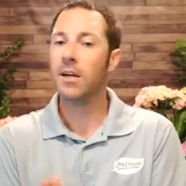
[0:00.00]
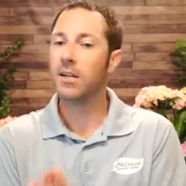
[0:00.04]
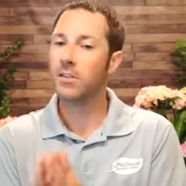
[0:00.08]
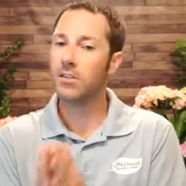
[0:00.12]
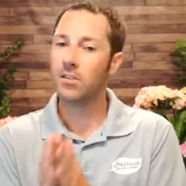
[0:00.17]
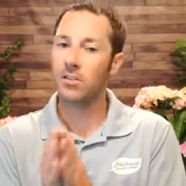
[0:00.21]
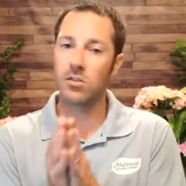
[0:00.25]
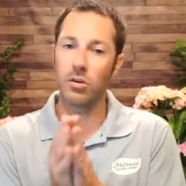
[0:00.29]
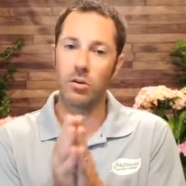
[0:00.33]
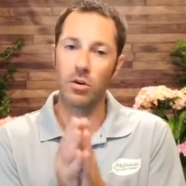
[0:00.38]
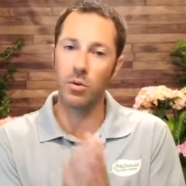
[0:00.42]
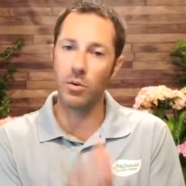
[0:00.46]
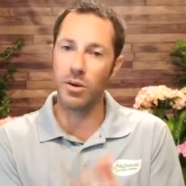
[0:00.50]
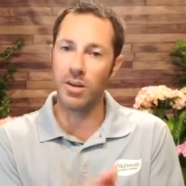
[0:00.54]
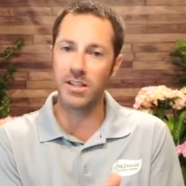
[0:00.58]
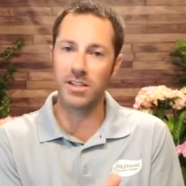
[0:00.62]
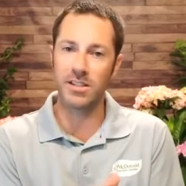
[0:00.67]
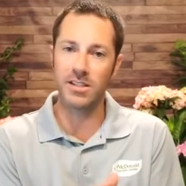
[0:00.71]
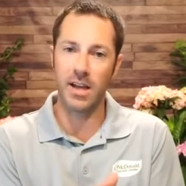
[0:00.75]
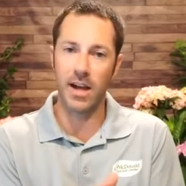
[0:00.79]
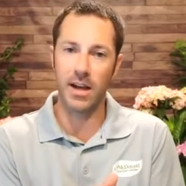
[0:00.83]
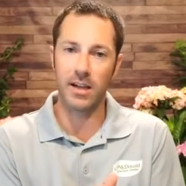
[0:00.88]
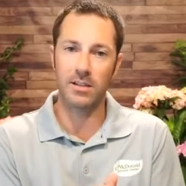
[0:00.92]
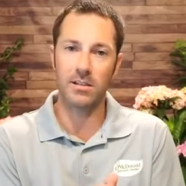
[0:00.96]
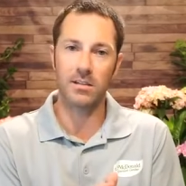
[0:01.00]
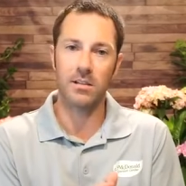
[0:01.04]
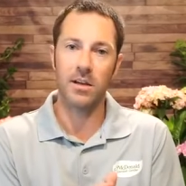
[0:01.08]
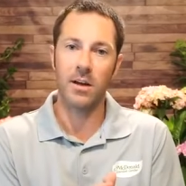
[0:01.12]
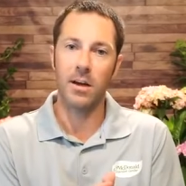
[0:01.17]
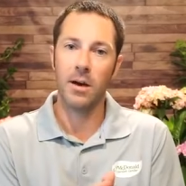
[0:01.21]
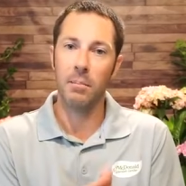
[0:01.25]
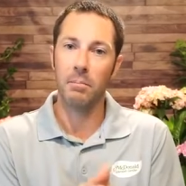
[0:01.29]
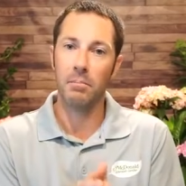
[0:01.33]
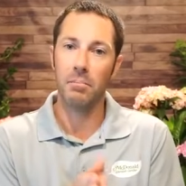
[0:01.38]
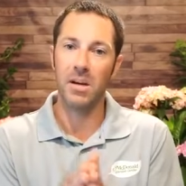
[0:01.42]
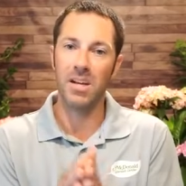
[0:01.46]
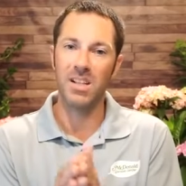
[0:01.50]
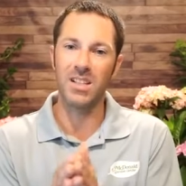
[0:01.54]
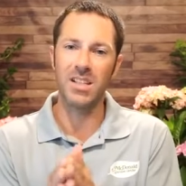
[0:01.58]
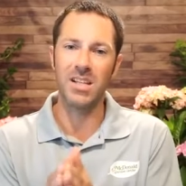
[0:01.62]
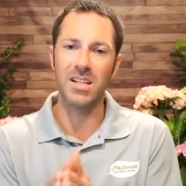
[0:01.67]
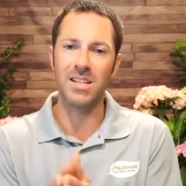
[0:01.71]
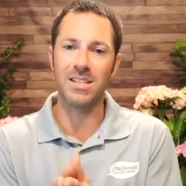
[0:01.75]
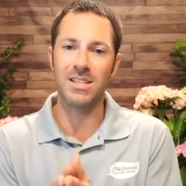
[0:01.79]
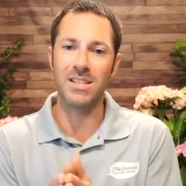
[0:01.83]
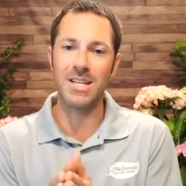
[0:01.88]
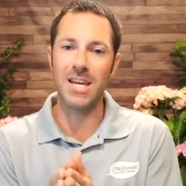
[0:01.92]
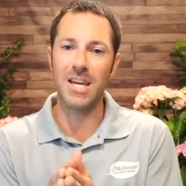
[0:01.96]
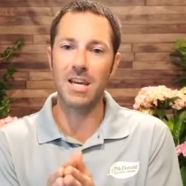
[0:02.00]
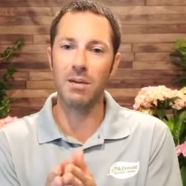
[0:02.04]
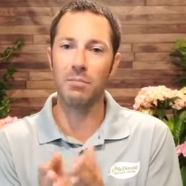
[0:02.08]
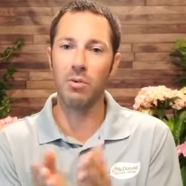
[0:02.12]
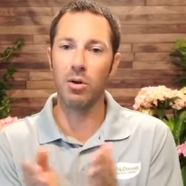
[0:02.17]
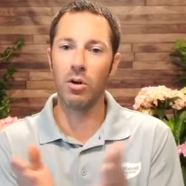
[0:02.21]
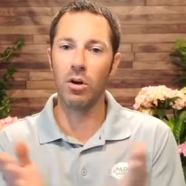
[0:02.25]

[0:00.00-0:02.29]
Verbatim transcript: So do insects. But at least neem